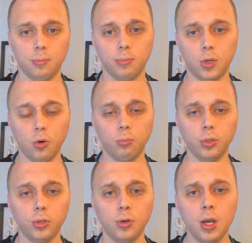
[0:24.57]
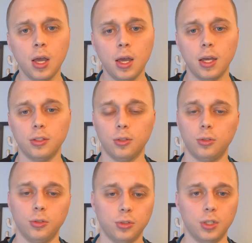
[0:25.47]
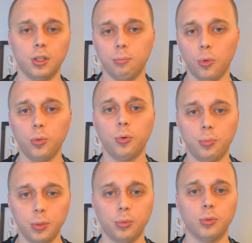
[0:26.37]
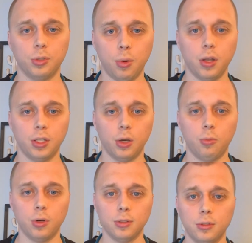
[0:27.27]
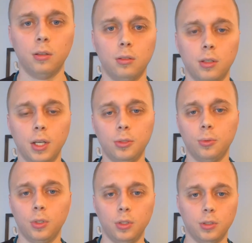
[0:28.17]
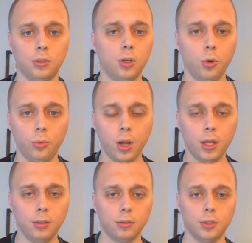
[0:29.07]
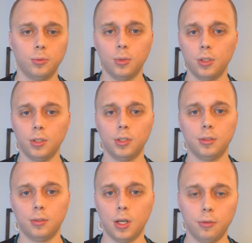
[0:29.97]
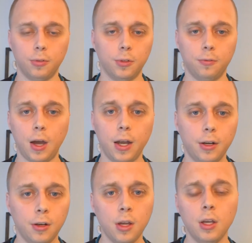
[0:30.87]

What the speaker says: code blue, and so you'll see multiple people responding at once. The next one is code red. This one is for fire.